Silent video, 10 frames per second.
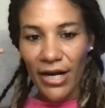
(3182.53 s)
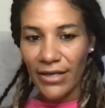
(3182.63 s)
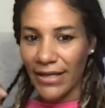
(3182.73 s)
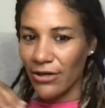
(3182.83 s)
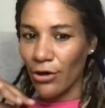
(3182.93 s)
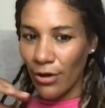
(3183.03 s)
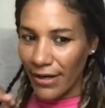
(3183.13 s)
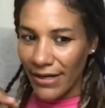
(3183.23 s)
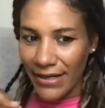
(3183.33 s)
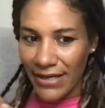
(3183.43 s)
like
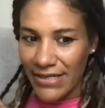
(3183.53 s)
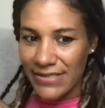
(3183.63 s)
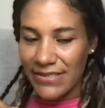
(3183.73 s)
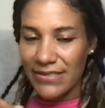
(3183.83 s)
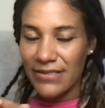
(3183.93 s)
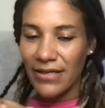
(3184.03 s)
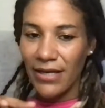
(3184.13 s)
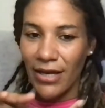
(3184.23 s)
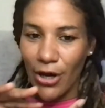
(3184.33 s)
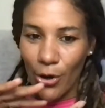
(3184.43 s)
organize
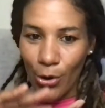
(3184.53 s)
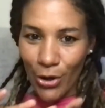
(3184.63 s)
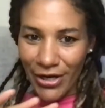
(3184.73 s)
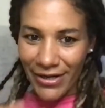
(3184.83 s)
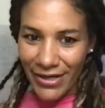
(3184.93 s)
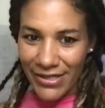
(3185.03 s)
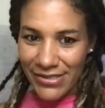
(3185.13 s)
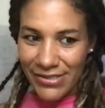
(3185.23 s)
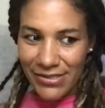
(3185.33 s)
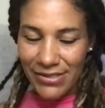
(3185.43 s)

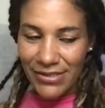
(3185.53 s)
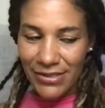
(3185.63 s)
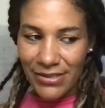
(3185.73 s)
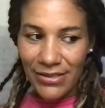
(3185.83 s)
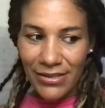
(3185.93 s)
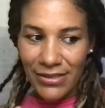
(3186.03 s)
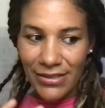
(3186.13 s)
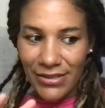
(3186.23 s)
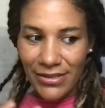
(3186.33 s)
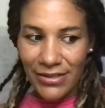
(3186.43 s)
organize
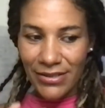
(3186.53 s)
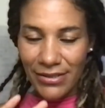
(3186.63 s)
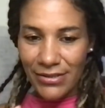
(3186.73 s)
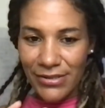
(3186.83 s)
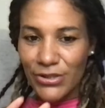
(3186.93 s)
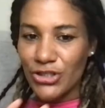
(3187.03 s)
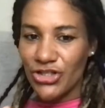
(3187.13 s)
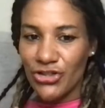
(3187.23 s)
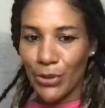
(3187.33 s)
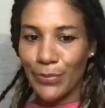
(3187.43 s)

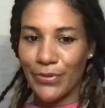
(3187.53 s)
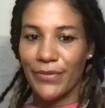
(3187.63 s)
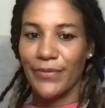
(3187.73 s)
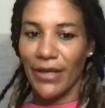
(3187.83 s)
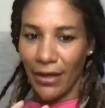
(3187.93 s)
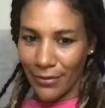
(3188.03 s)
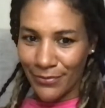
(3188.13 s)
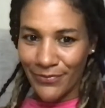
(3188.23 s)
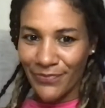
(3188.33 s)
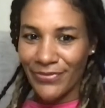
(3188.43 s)
such trip yeah
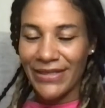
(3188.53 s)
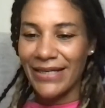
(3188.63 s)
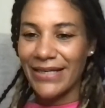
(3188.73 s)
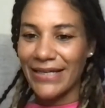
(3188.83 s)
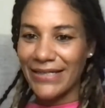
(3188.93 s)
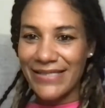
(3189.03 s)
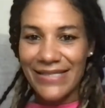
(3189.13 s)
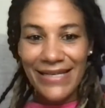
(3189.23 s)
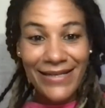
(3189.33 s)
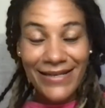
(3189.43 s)
it's
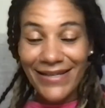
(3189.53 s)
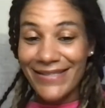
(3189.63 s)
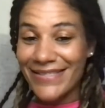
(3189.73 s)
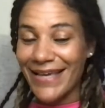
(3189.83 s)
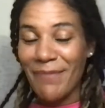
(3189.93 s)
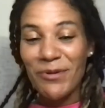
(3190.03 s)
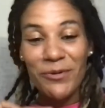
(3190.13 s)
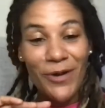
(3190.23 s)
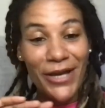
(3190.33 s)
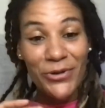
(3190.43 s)
in it's i'm
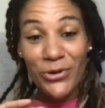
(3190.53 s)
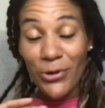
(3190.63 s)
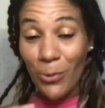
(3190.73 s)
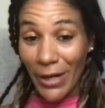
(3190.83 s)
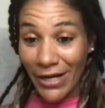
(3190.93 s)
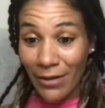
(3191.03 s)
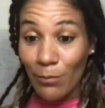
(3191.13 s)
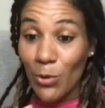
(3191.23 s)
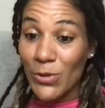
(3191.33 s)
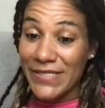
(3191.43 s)
not i don't know when
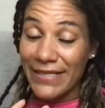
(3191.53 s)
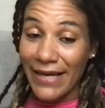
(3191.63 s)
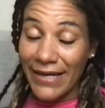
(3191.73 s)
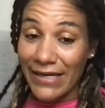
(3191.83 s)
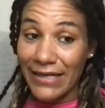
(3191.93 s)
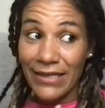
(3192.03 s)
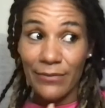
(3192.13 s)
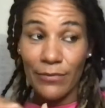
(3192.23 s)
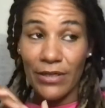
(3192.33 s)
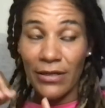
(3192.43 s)
most
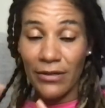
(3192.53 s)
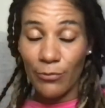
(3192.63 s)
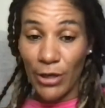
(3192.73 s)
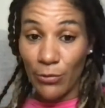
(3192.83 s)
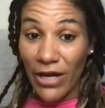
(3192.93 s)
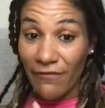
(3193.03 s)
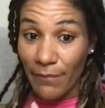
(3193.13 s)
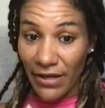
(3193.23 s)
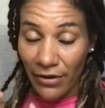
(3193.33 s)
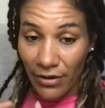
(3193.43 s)
likely in when we have
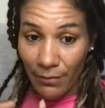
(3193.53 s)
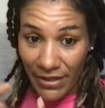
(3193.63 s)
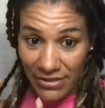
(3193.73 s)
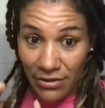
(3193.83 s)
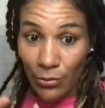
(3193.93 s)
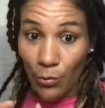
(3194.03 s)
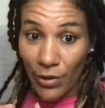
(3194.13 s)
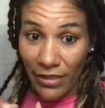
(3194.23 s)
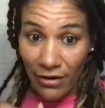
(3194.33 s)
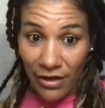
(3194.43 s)
better better
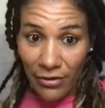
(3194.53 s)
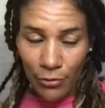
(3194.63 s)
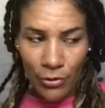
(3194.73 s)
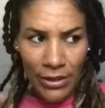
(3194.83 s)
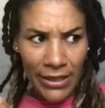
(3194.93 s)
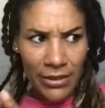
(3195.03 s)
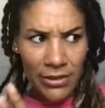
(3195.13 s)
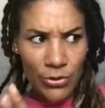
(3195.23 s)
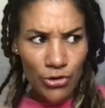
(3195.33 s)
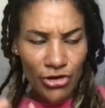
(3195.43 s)
weather like
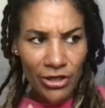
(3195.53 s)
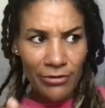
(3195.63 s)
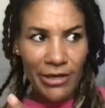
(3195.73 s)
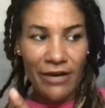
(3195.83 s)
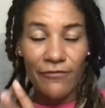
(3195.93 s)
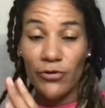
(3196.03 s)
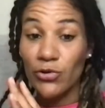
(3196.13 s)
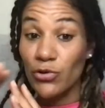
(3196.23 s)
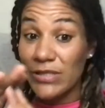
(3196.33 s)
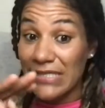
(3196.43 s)
usually we have
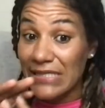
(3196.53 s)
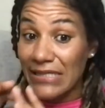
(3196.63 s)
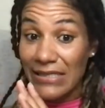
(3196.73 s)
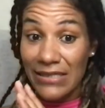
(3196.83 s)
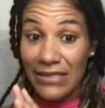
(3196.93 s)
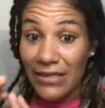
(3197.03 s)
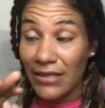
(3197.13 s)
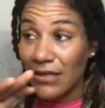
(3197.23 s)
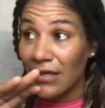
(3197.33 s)
good sea